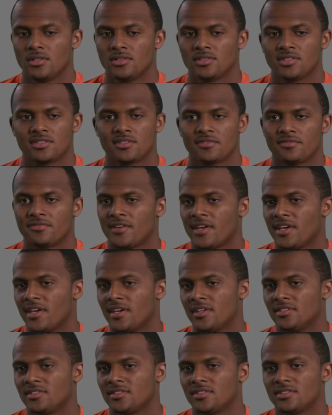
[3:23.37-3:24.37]
Just the
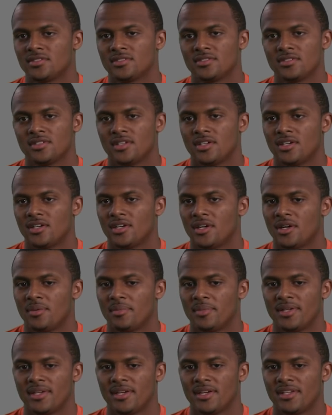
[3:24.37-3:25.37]
fans.
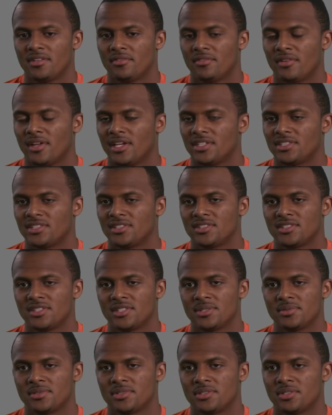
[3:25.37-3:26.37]
And the
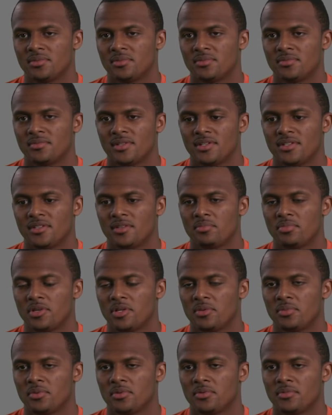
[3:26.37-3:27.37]
relationships and the
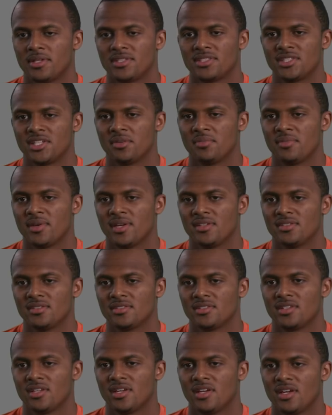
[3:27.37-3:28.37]
people, my
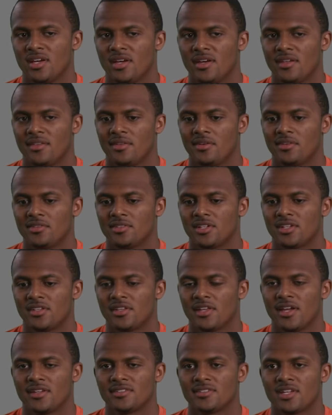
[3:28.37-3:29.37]
teammates, those are the
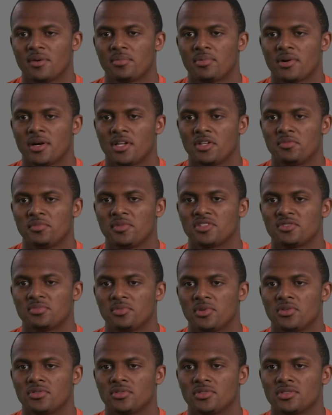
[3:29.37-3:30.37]
things that I probably miss
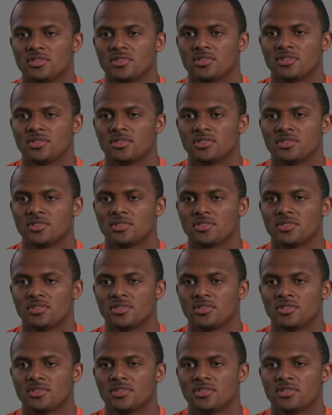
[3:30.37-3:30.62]
most.